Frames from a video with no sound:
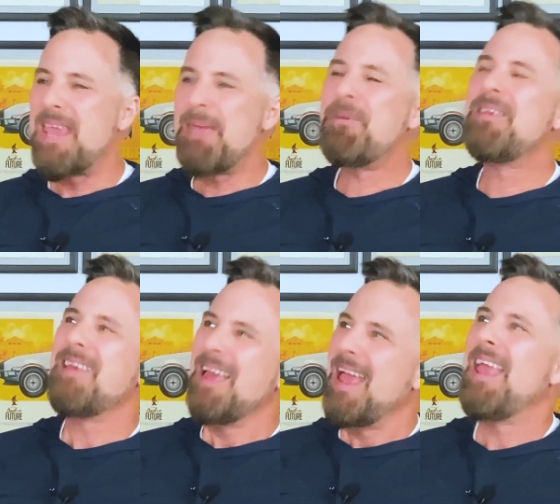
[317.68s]
People,
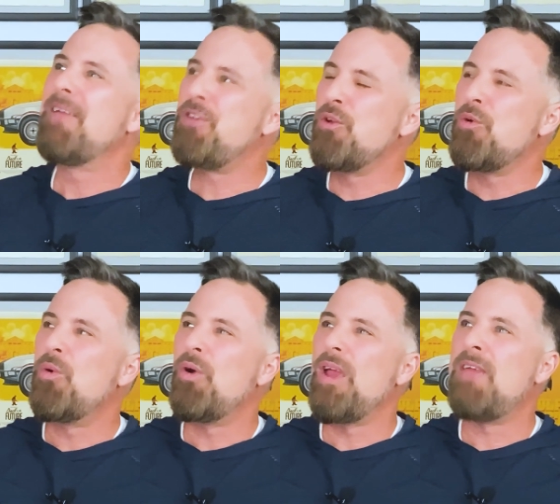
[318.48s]
if you
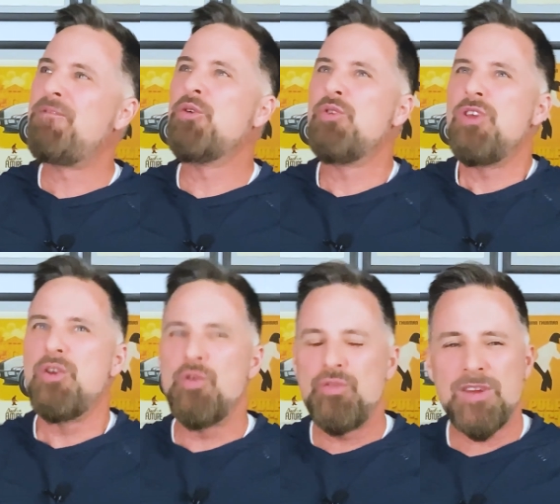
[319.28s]
if you
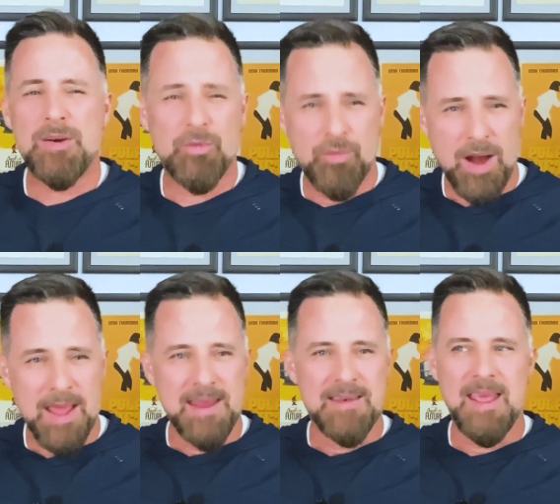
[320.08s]
use it
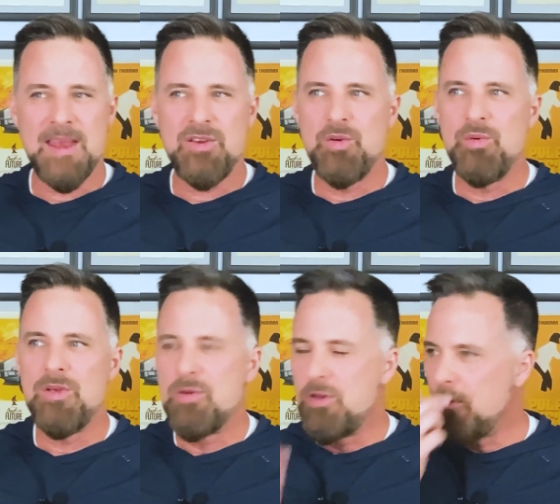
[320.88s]
right and you
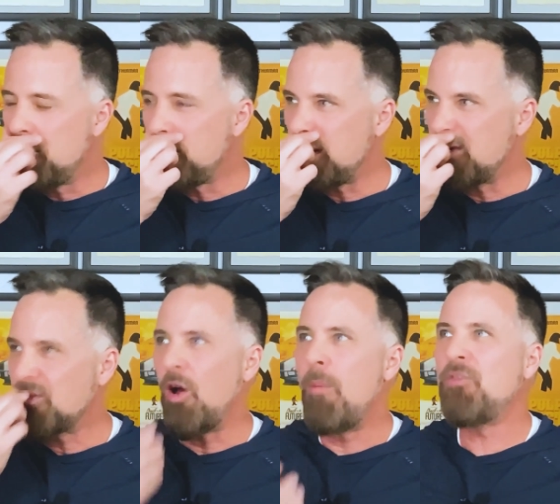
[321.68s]
you use it, it's
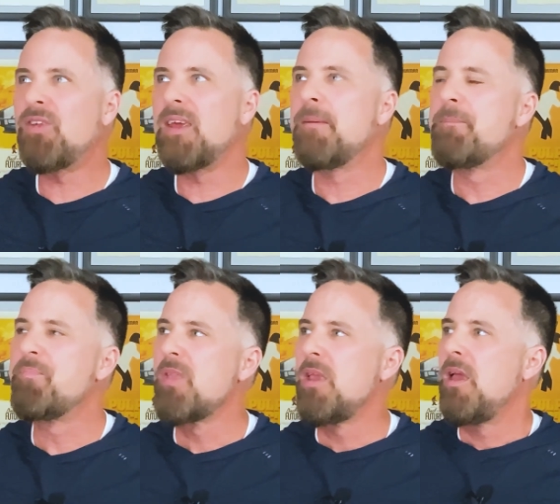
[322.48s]
almost like
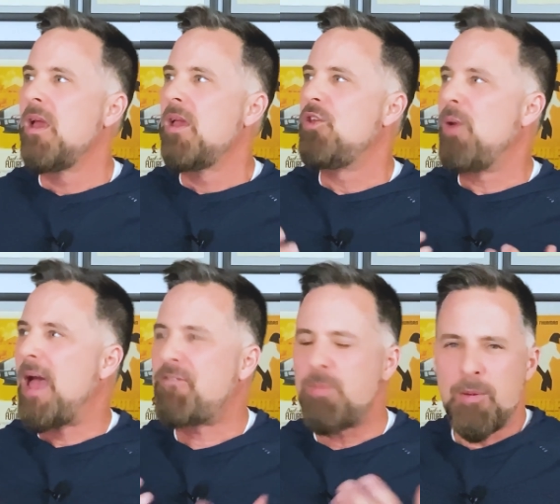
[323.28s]
you
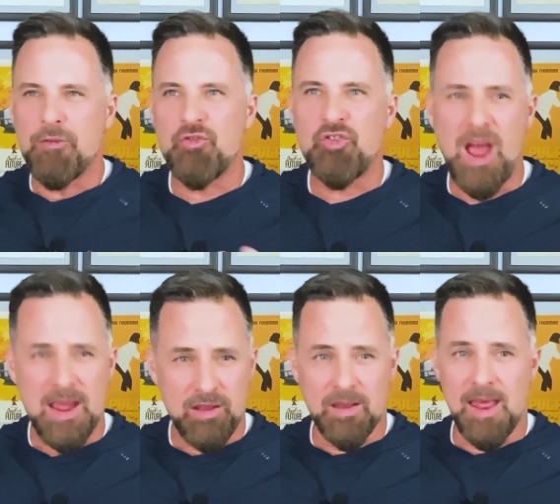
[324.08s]
have to be almost
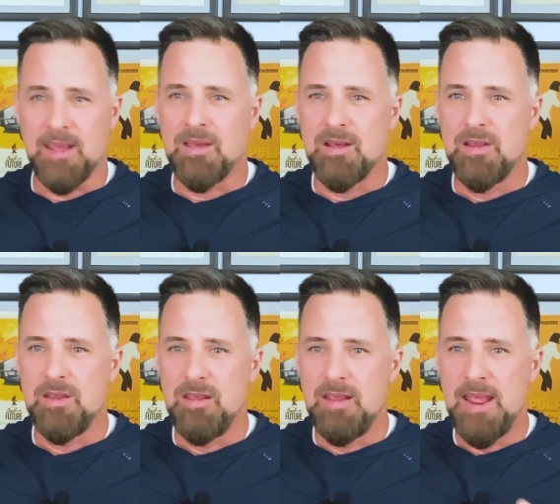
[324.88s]
childlike
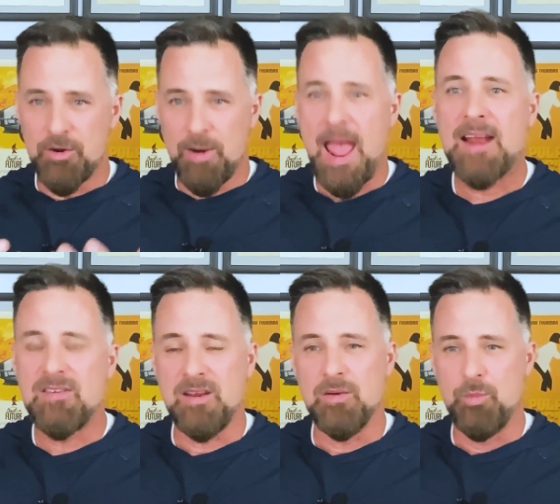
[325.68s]

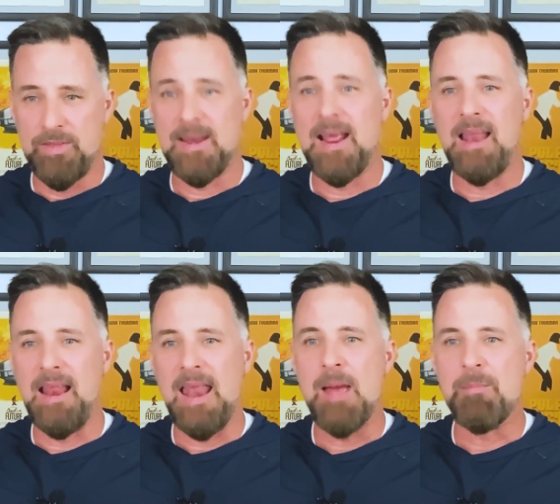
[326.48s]
interacting with an L
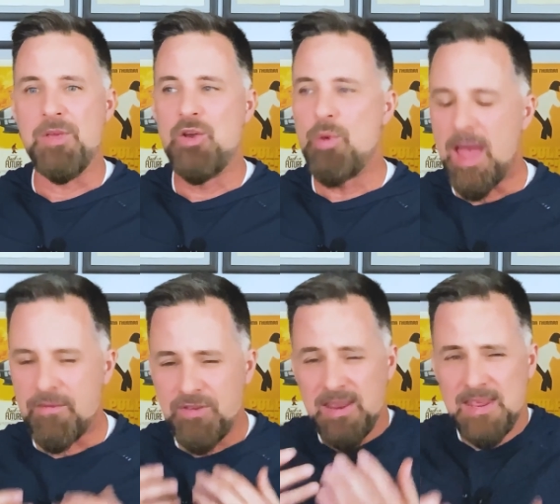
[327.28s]
L M. You
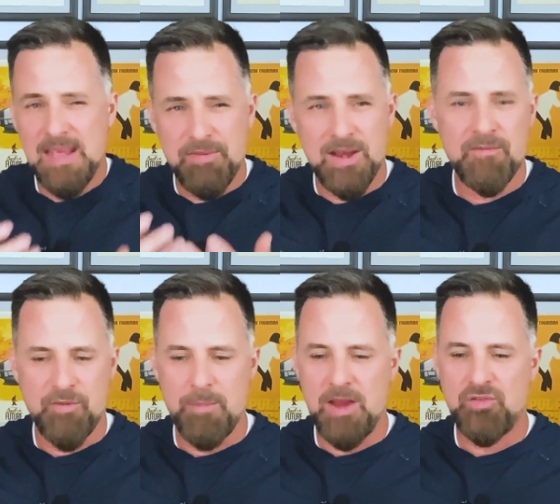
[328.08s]
have to give it
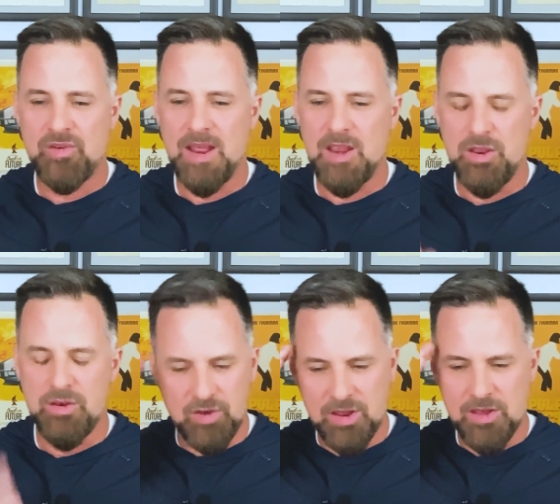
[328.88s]
information that you,
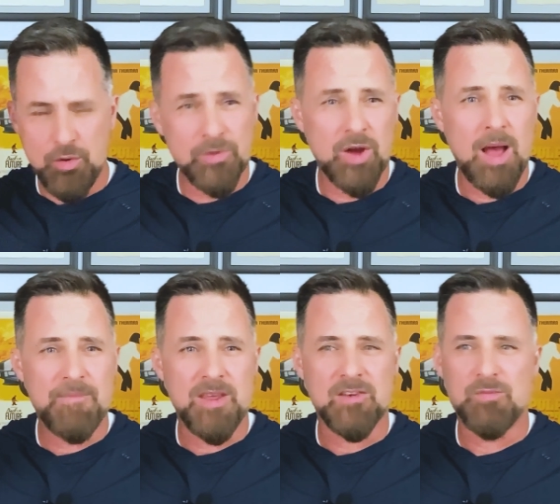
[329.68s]
to you is
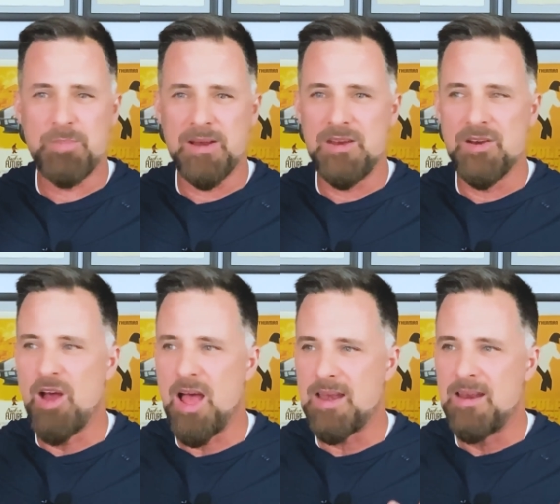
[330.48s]
obvious, but you're
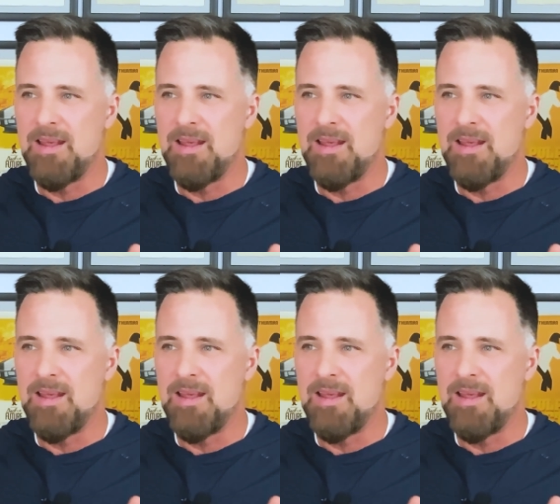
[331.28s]
not,